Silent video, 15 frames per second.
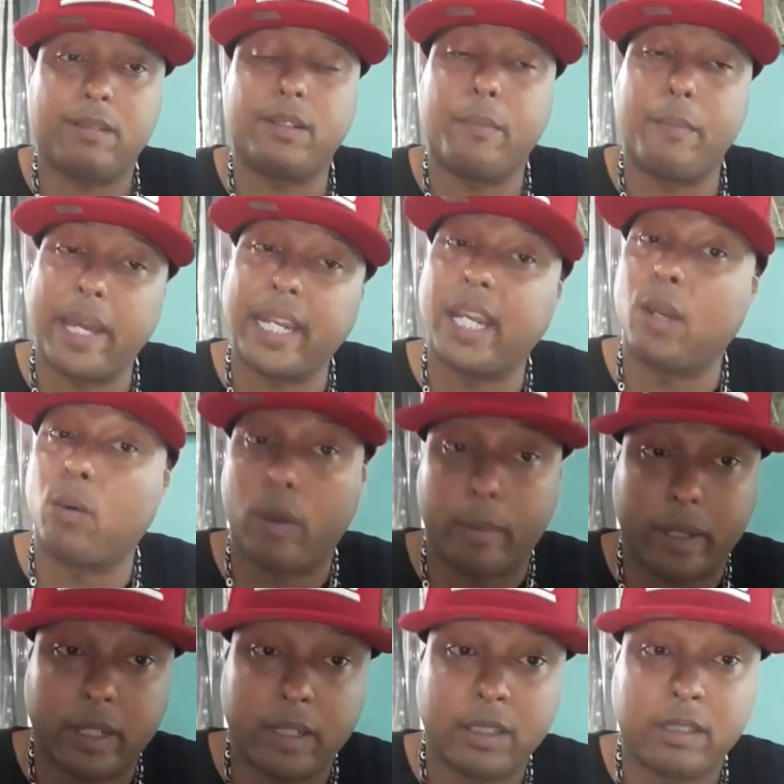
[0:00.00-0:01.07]
the men and the
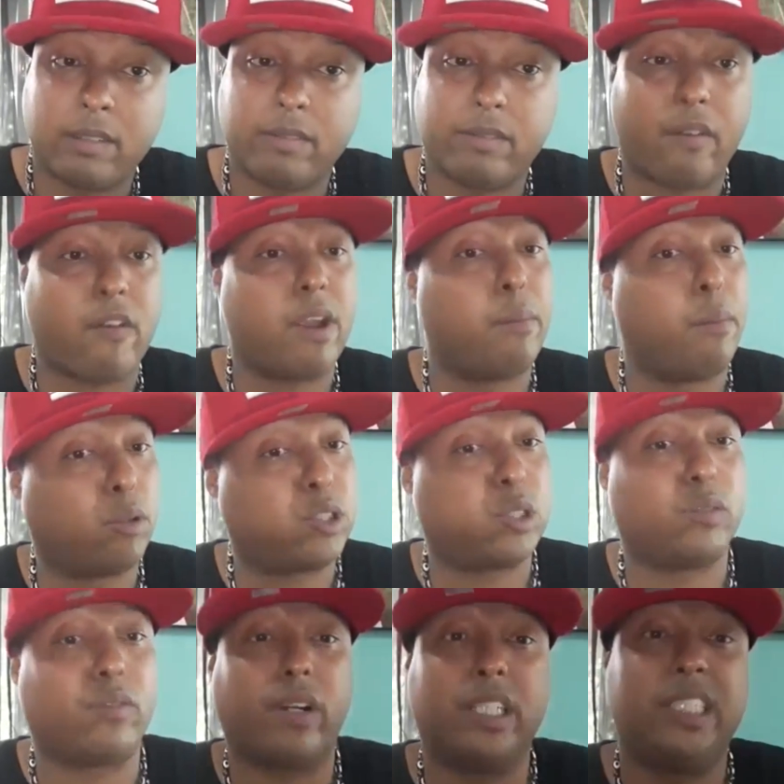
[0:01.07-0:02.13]
women, very
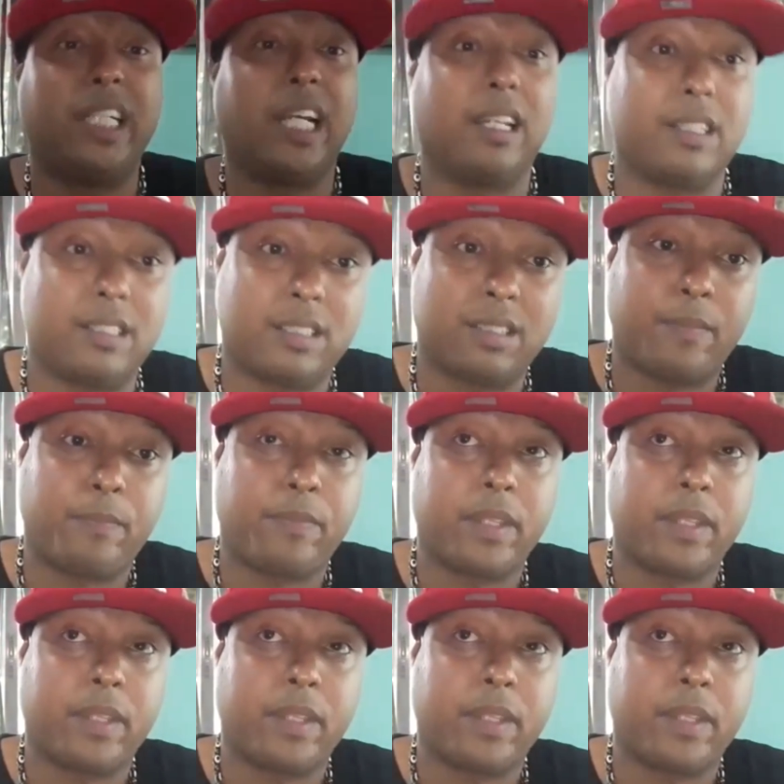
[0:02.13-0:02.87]
emotional, very jealous.